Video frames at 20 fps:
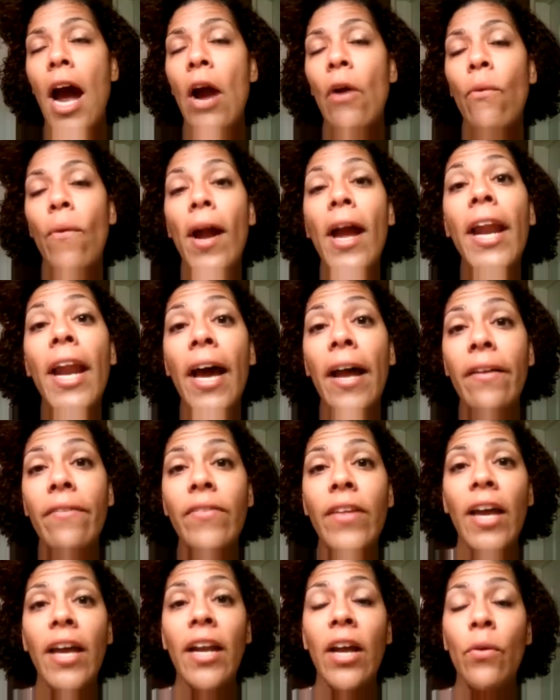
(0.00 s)
I ran out
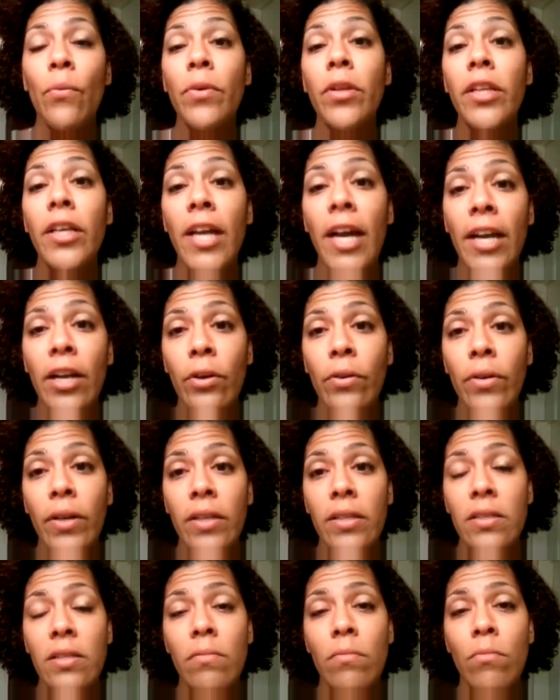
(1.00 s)
of that and I really got to go
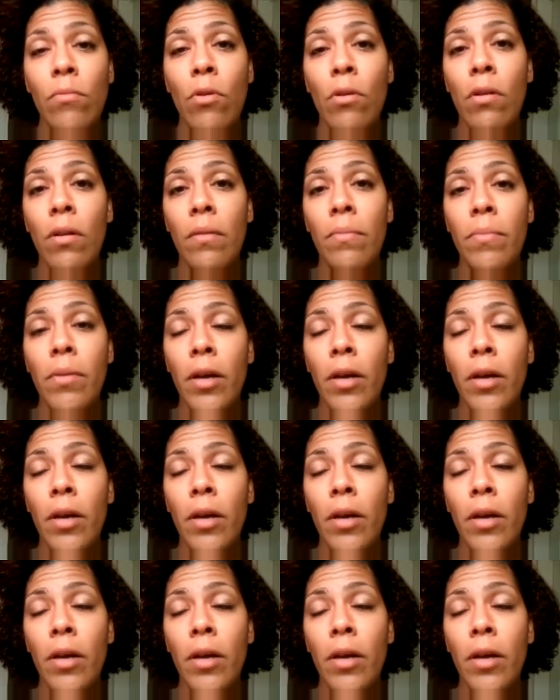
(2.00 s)
get some more,